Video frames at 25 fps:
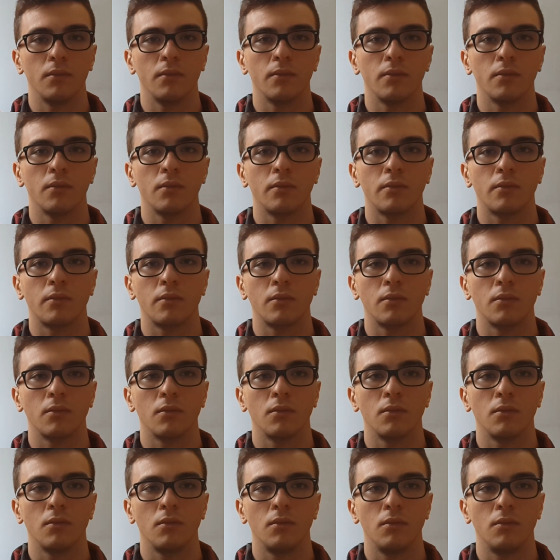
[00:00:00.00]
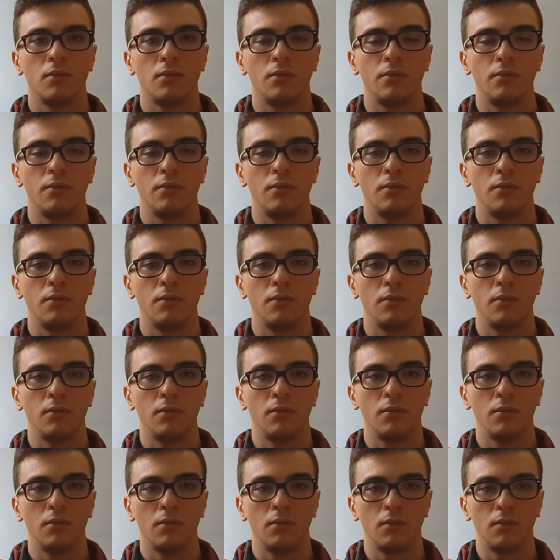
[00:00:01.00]

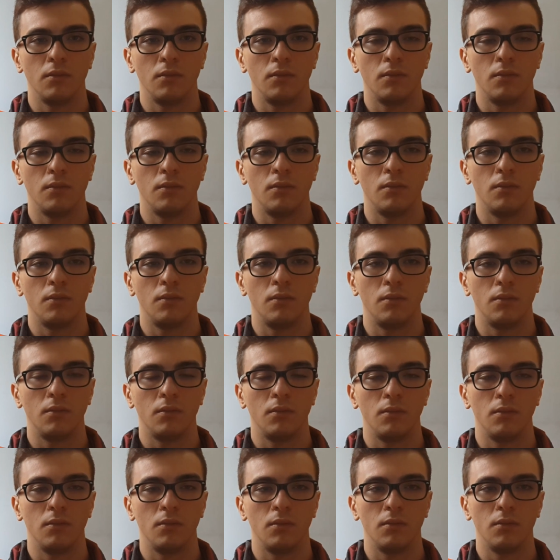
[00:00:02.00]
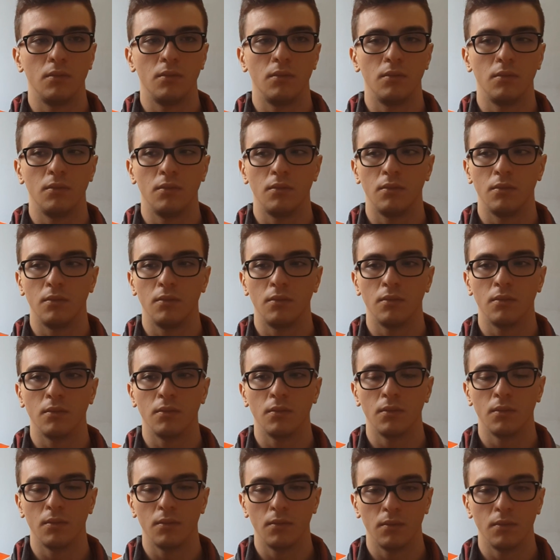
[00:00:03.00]

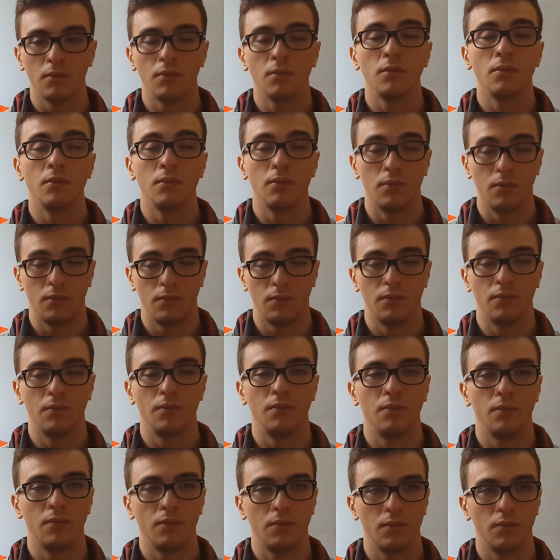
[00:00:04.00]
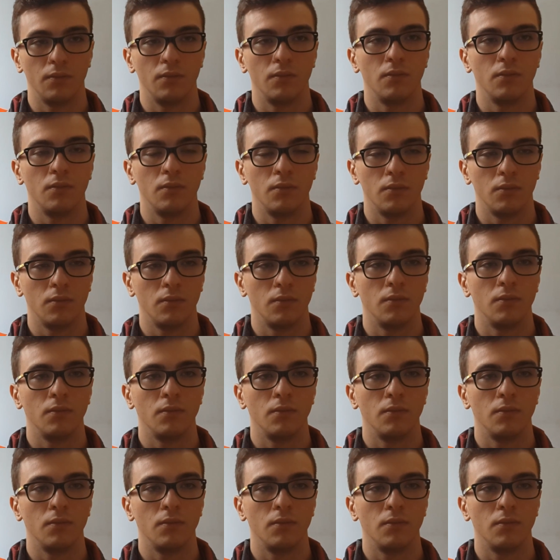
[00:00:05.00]
(not speaking)